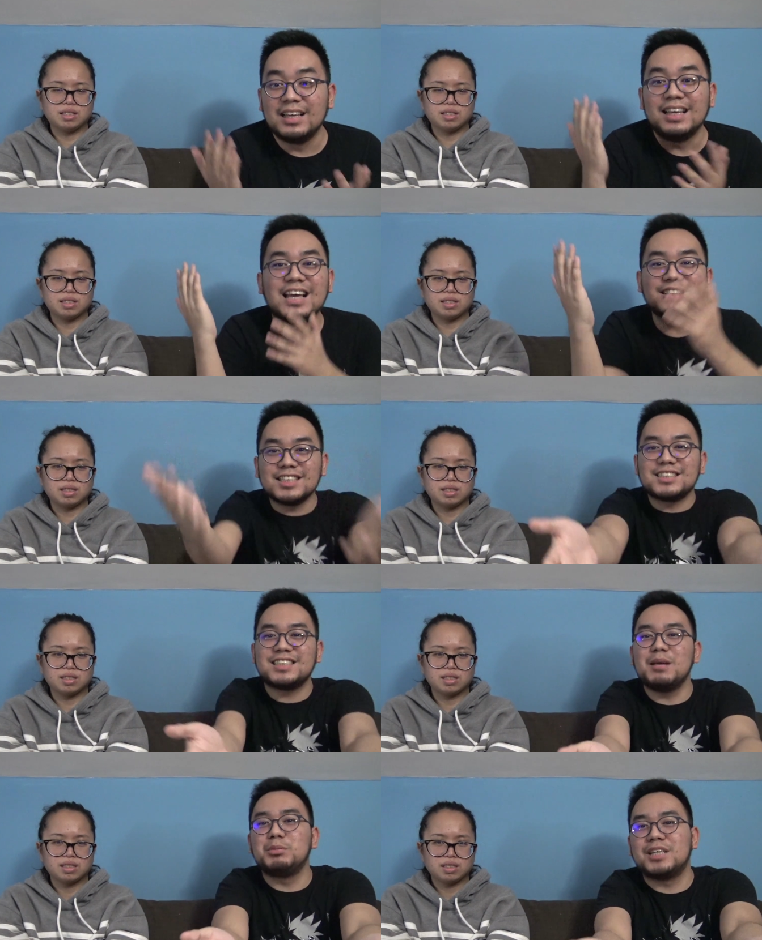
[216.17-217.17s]
Speaker 1: It's the
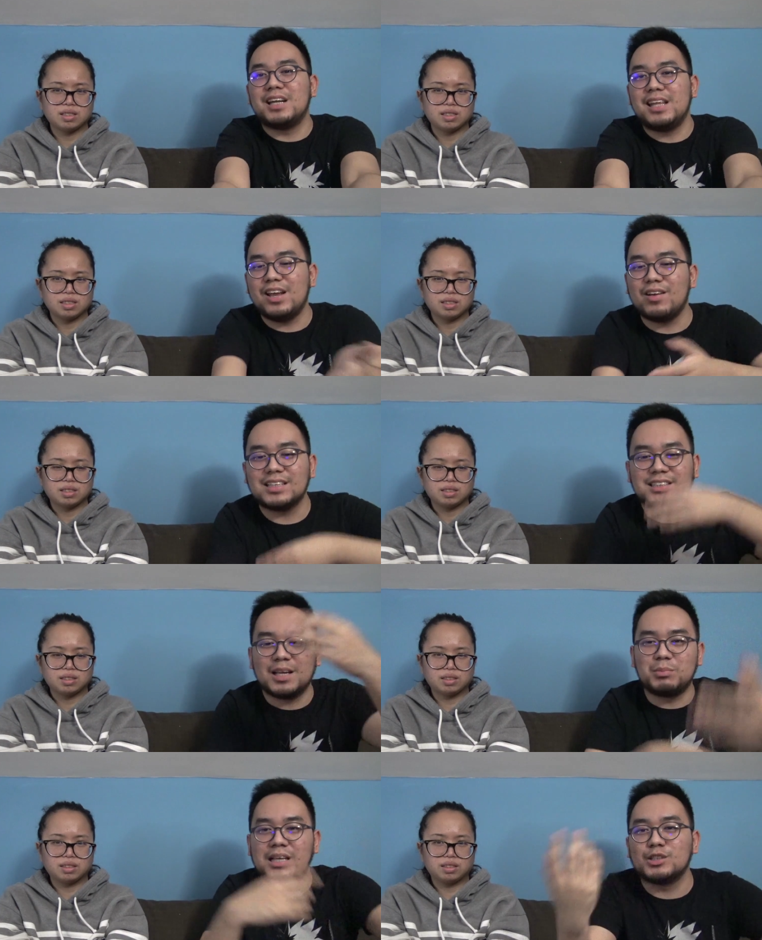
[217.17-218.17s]
same shit here,
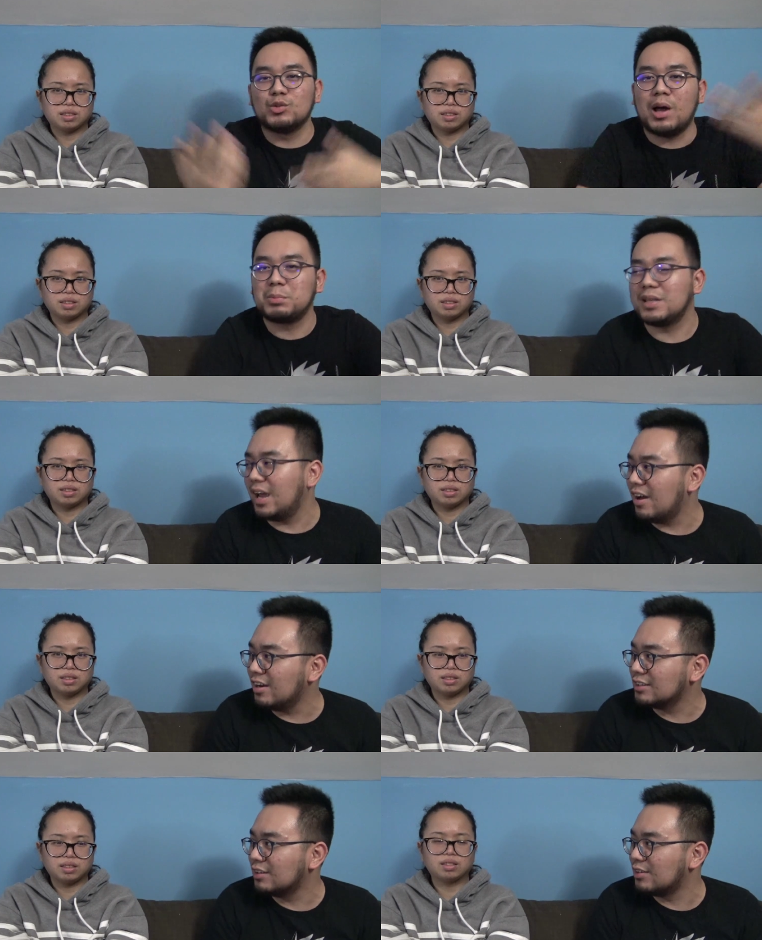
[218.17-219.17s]
except they swapped
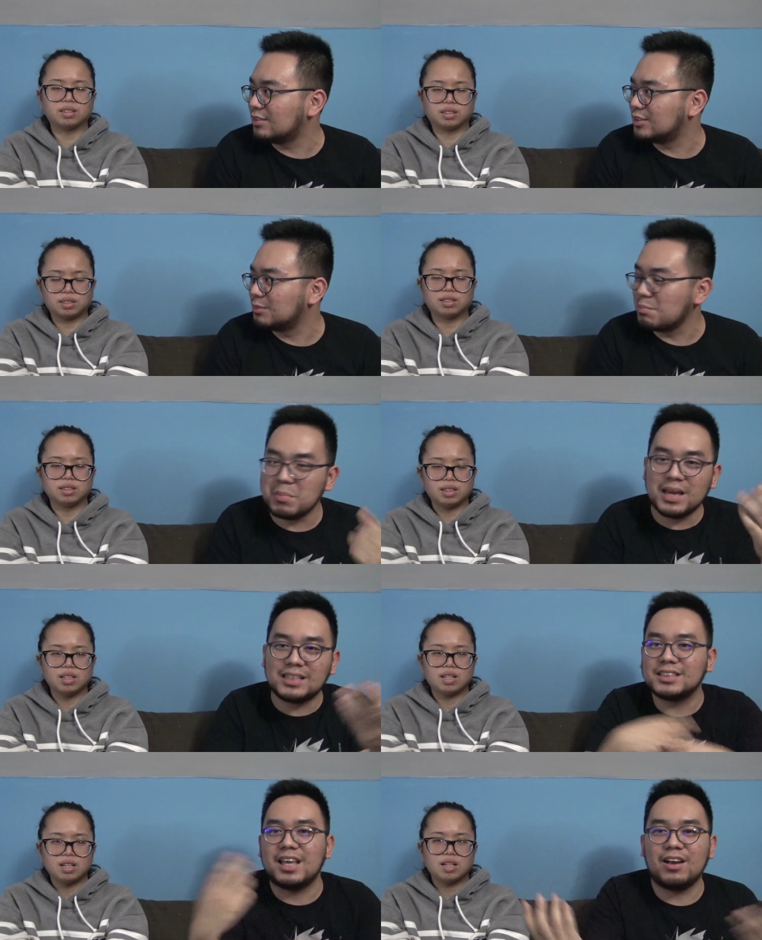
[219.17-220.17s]
characters,
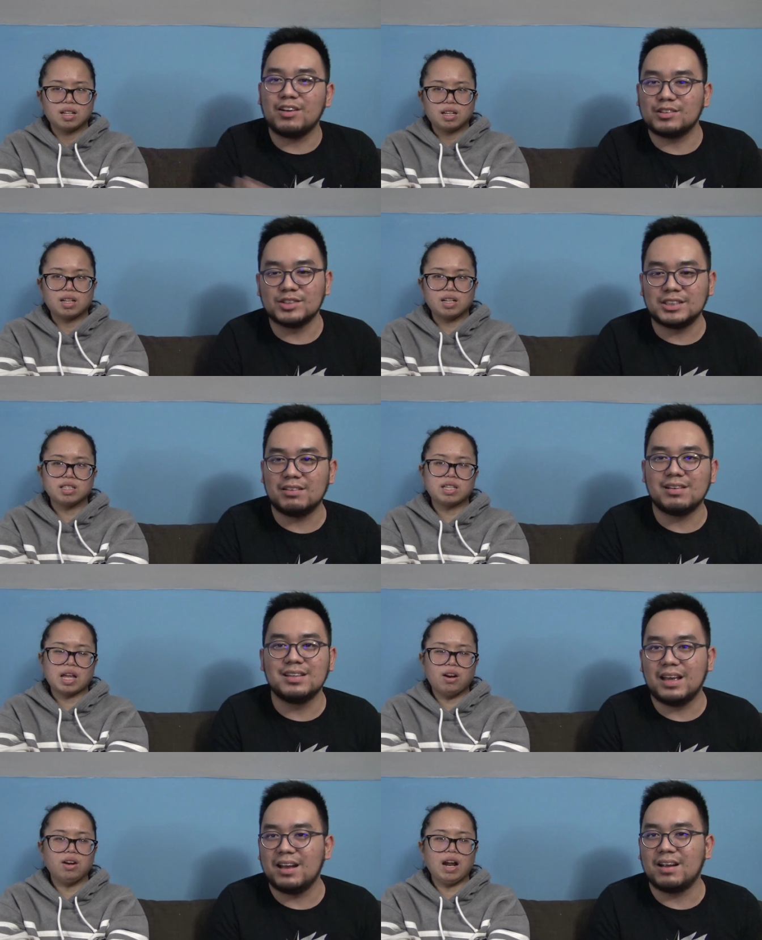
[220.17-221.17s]
mixed characters here
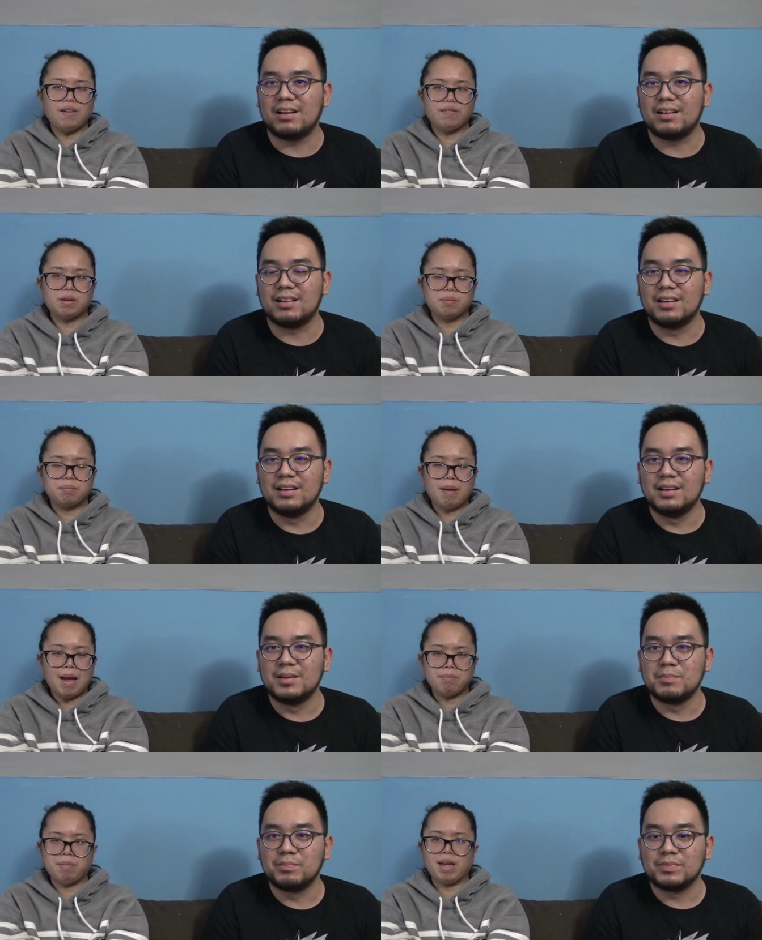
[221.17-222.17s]
and there. Have a
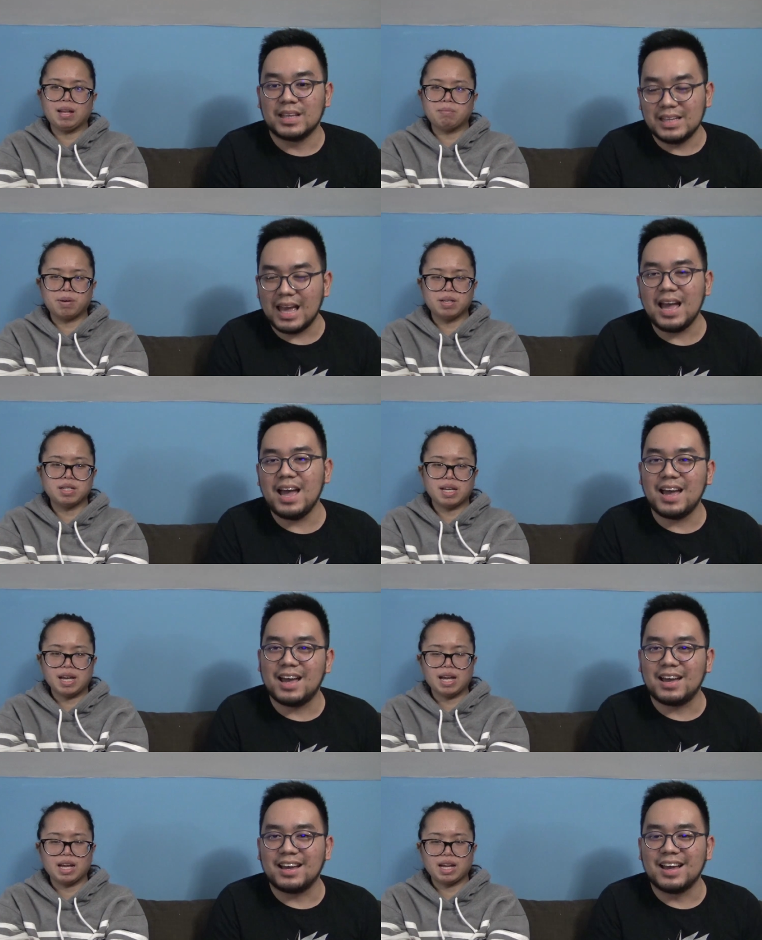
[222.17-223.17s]
Speaker 2: Batman.
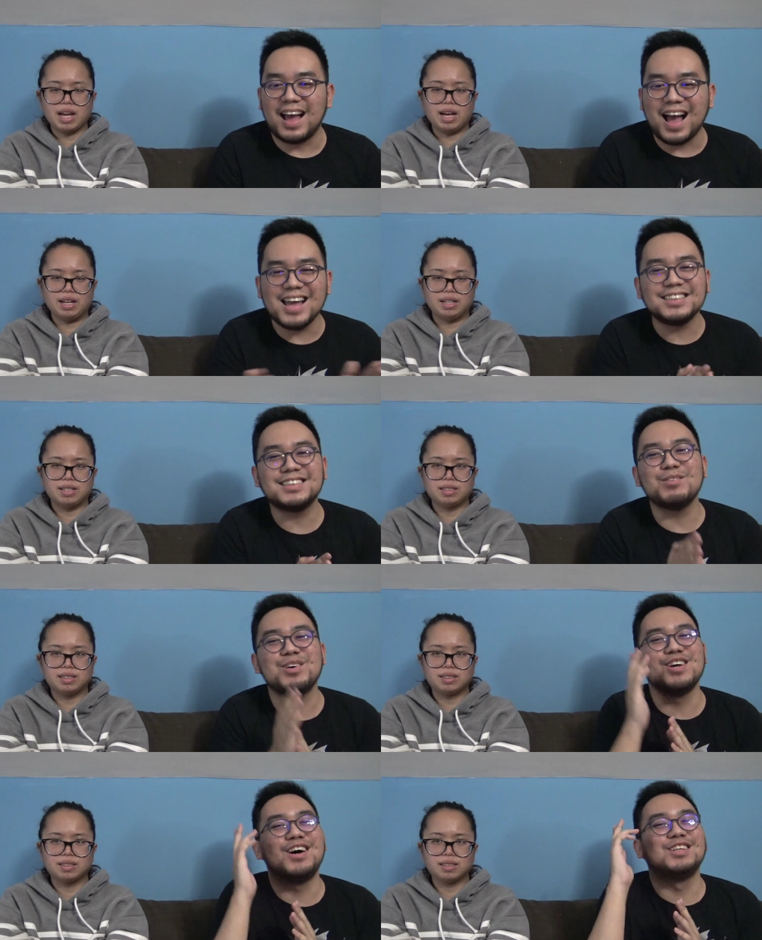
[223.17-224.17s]
Yeah. yeah,
Speaker 1: I see
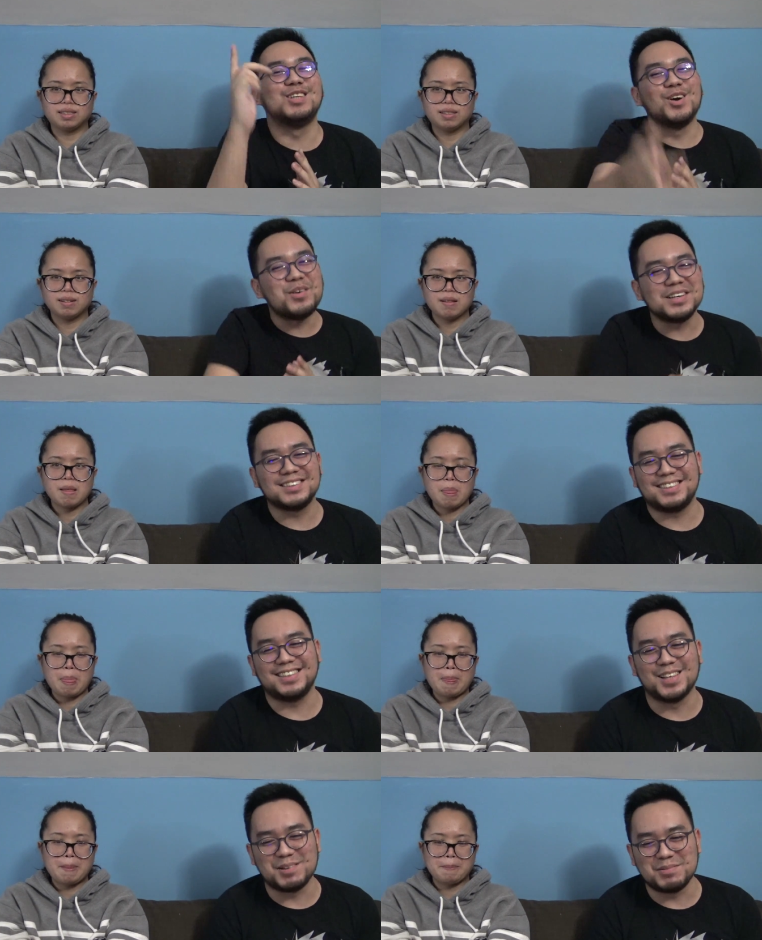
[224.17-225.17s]
what y'all do with
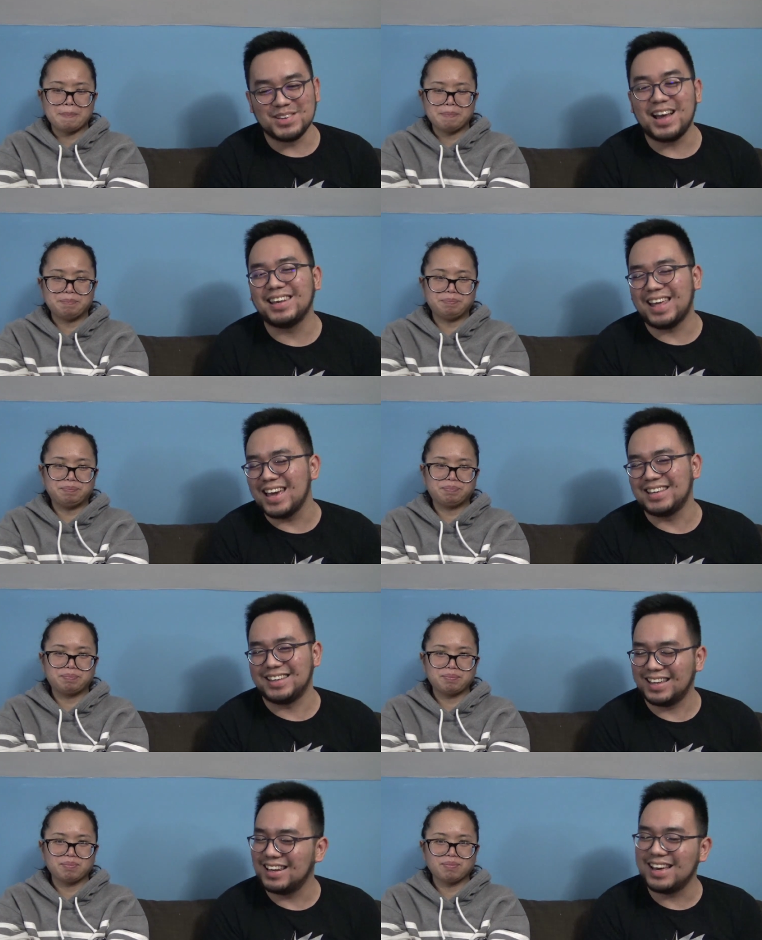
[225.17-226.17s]
CW. I
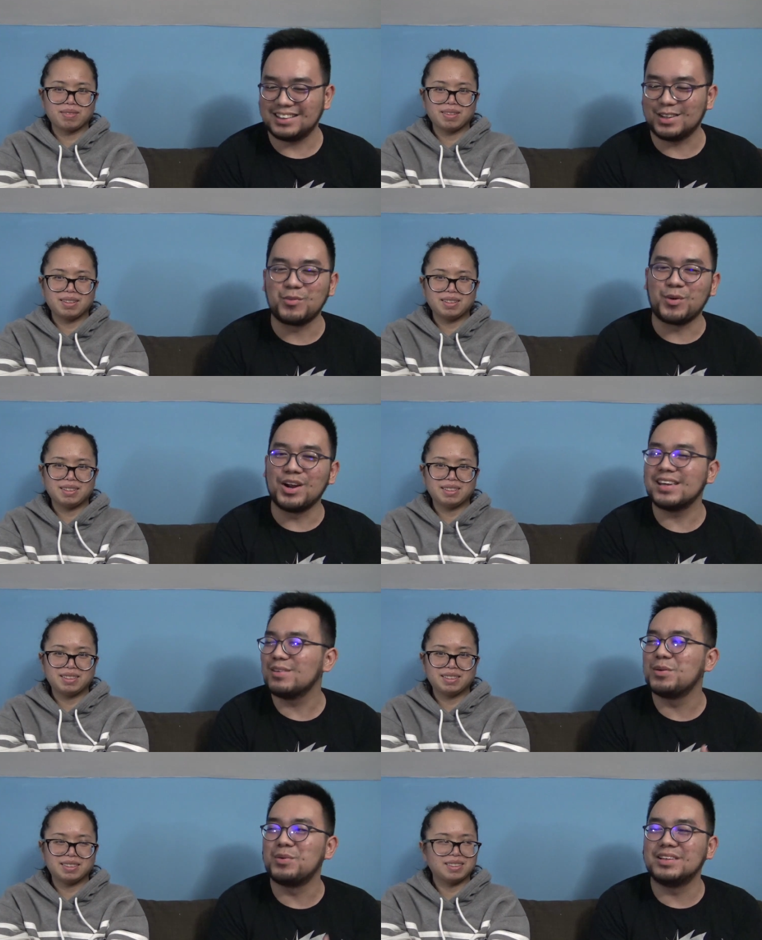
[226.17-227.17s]
like it. I like they're
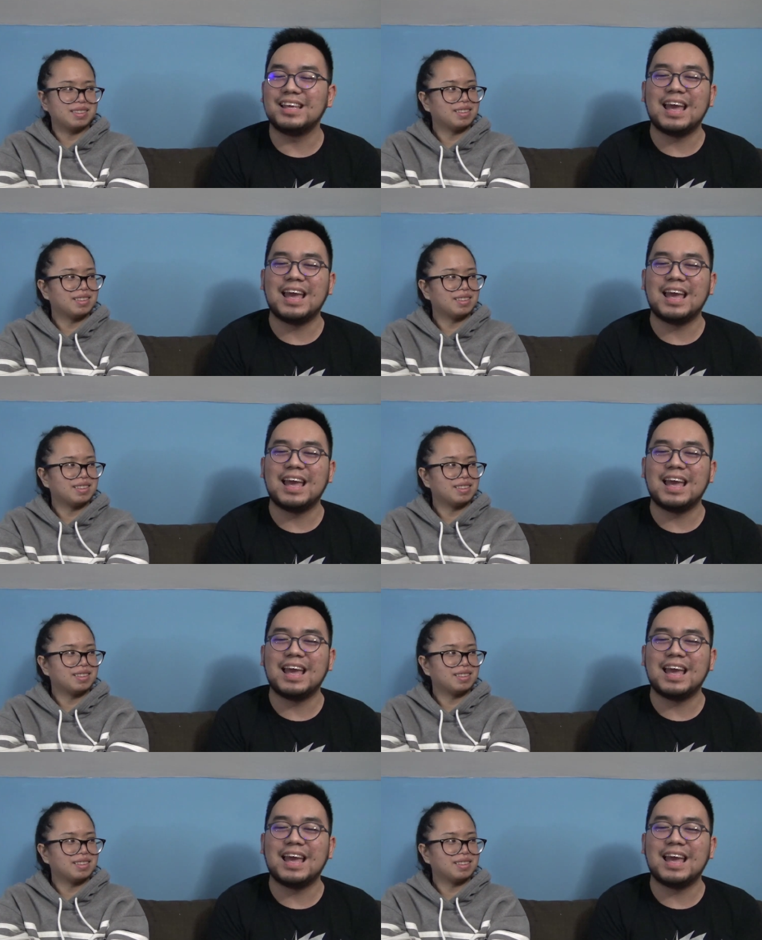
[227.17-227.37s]
working with what they